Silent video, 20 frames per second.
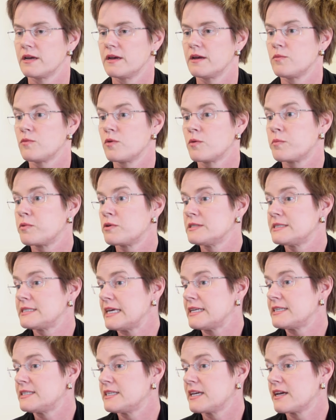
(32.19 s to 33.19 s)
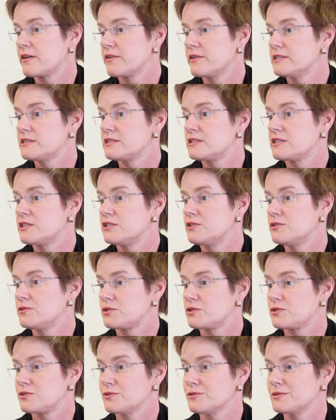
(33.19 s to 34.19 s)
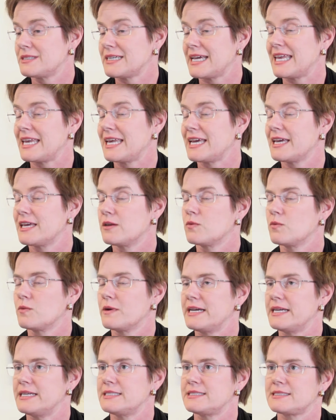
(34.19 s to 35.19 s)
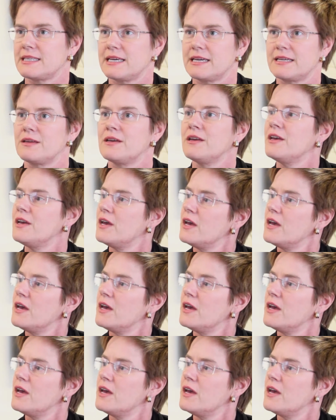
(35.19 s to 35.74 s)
and we're presenting our institutional data in ways that